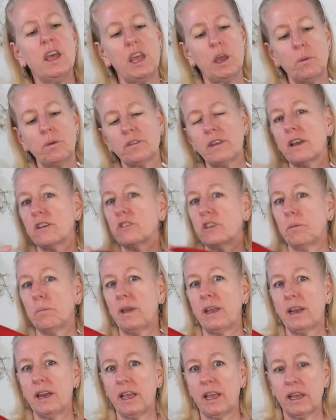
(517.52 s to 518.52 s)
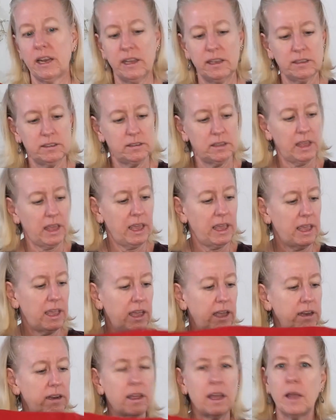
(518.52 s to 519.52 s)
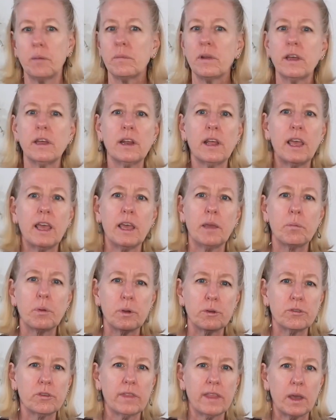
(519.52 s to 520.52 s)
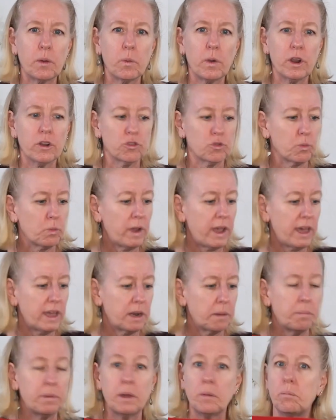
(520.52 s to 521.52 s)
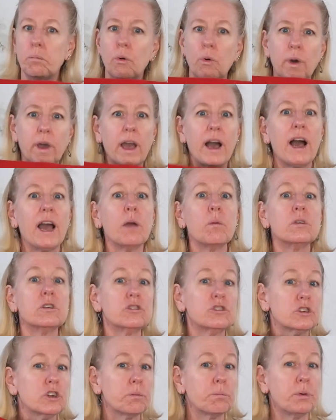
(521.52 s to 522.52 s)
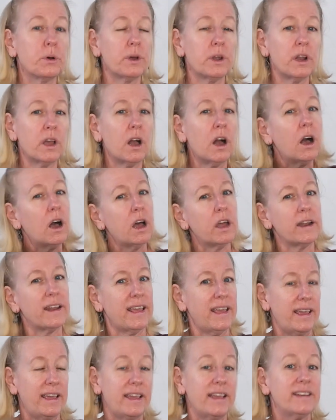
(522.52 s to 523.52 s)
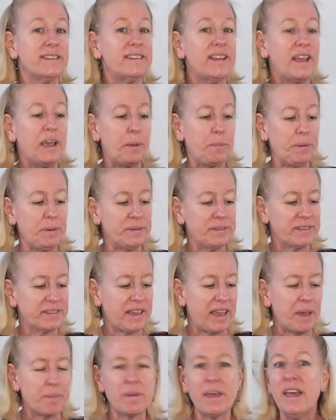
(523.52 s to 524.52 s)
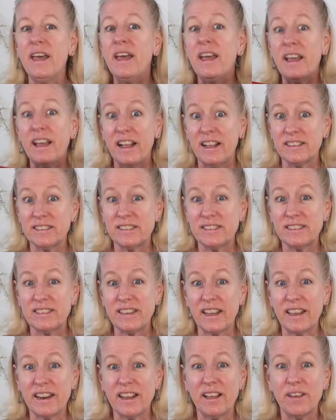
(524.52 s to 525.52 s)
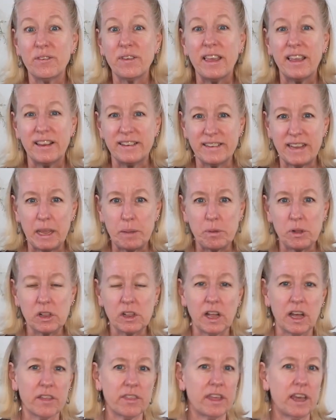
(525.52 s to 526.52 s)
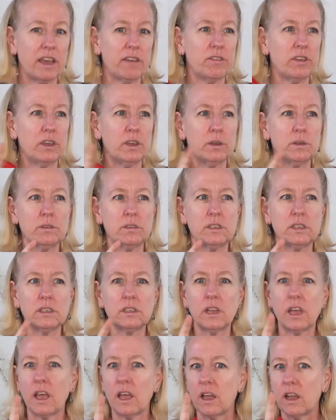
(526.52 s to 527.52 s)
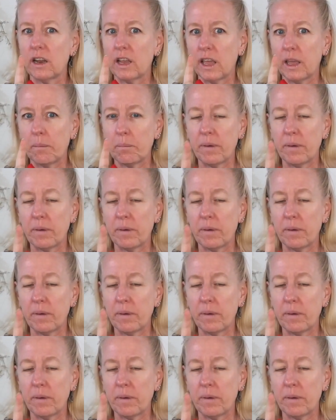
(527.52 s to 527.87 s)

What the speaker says: it was actually my Nana's, and I'm not a person that wears red, but boy, I will sure put it on a tablescape instead of a tablecloth. I've used it on a